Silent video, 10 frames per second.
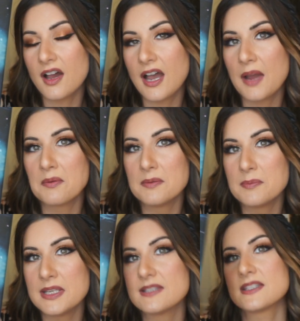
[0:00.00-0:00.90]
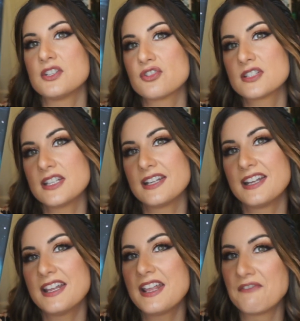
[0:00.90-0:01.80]
I would be as interested
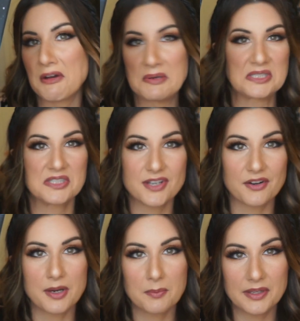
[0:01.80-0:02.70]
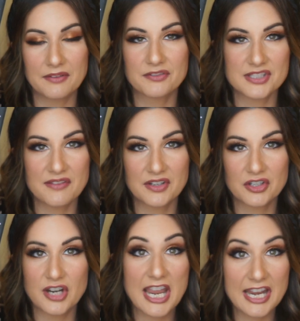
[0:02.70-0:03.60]
in it if I wasn't stuck on a plane for seven
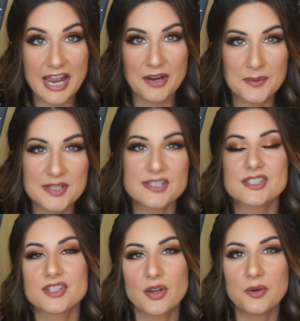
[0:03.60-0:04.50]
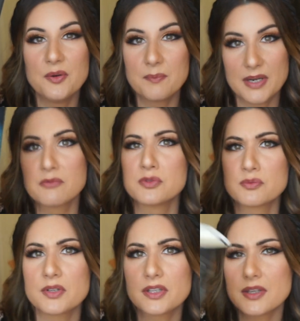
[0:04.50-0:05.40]
or eight hours. So, but it was
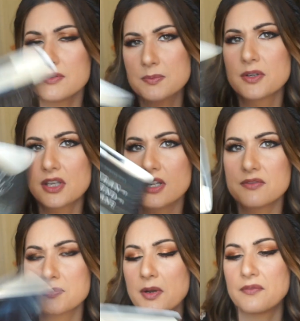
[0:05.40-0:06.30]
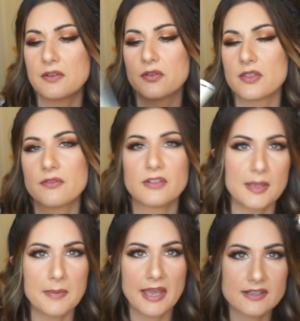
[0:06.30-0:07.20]
really, it was pretty good. It was perfect for the
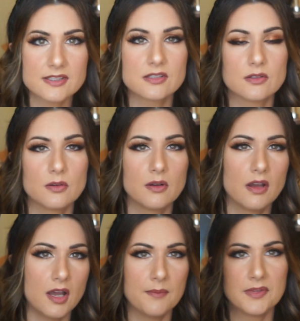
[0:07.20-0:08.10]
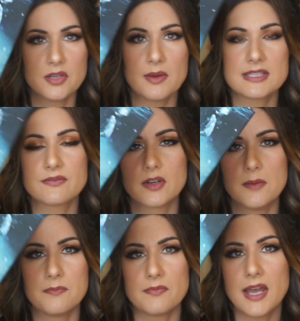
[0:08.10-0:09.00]
flight back to um, the U.S.
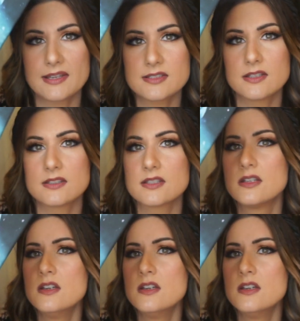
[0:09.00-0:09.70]
from Iceland.